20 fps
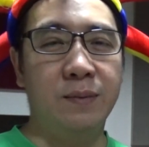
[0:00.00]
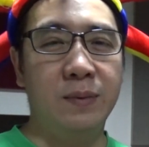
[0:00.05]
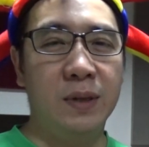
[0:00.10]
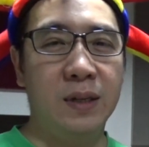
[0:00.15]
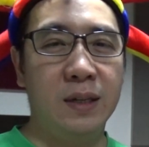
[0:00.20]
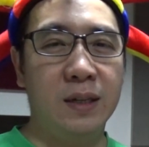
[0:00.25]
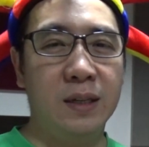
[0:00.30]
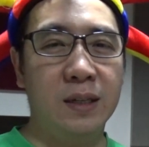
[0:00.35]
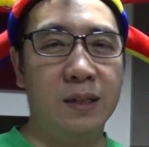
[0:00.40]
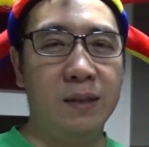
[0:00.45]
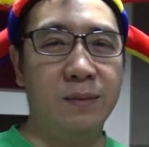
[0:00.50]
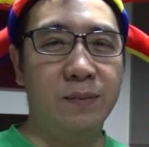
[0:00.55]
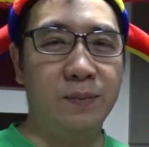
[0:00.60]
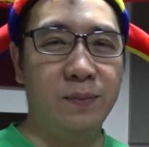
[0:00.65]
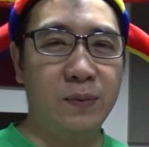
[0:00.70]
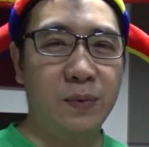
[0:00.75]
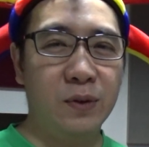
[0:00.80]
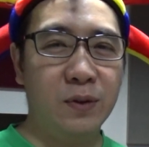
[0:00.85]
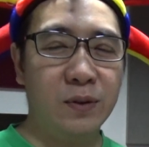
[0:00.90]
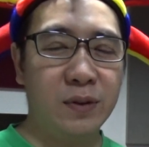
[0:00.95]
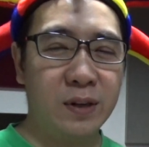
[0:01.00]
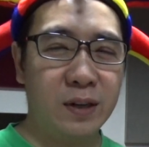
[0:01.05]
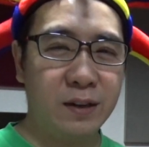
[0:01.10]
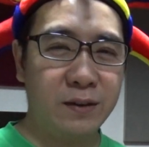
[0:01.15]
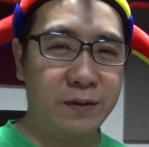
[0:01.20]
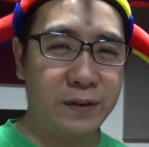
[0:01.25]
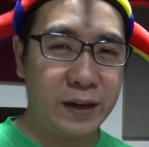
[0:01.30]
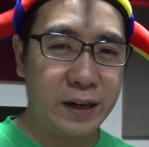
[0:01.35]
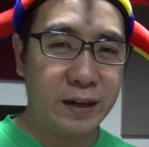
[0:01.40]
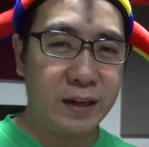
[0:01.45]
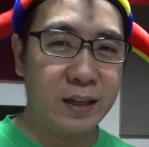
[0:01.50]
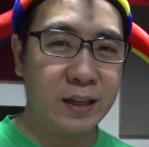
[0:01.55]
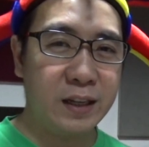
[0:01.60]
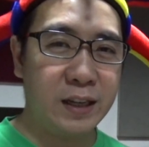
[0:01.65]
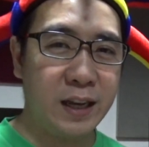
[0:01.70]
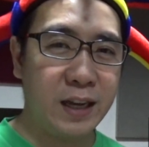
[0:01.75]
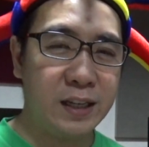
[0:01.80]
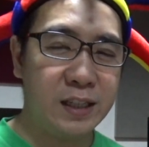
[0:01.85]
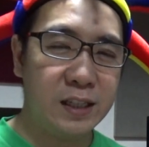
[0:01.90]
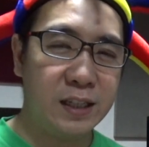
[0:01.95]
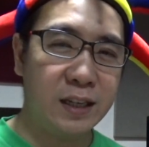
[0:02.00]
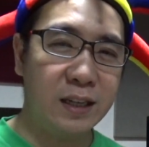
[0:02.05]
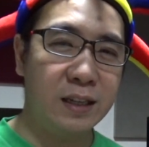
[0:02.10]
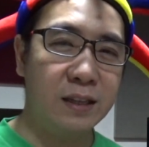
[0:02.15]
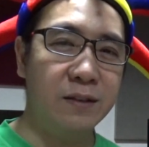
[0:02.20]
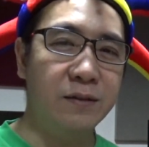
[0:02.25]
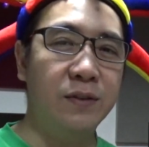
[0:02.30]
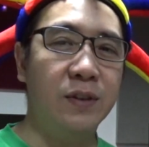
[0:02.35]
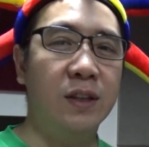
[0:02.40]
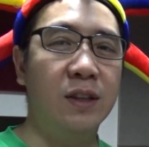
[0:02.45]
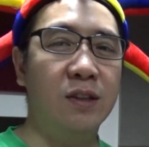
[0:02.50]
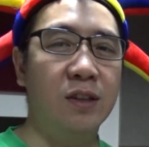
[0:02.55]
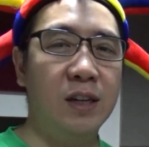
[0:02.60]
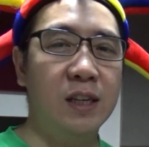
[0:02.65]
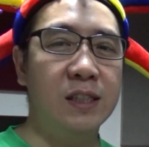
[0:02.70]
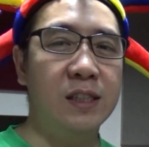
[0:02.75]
but both are very engaging and fun to